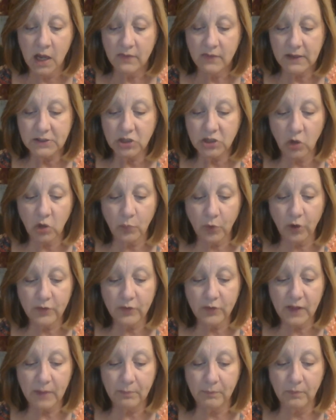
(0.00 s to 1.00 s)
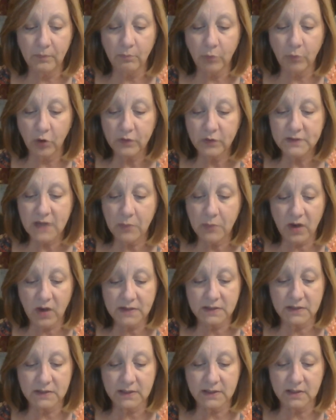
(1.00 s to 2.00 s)
They took a birthday, birthday
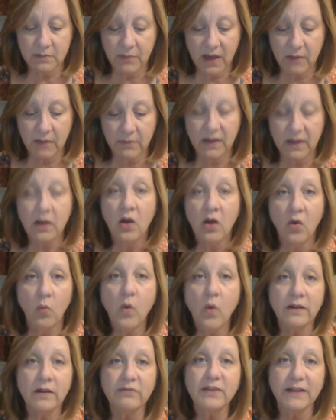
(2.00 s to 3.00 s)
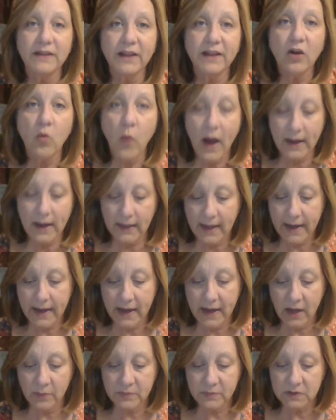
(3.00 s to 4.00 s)
present to the baby, one of the little white
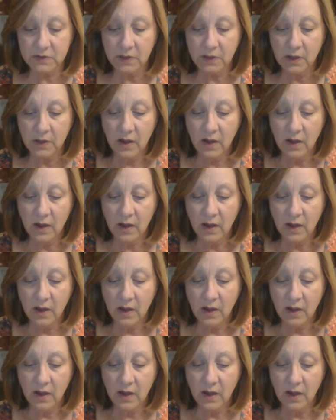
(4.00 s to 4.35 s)
lambs.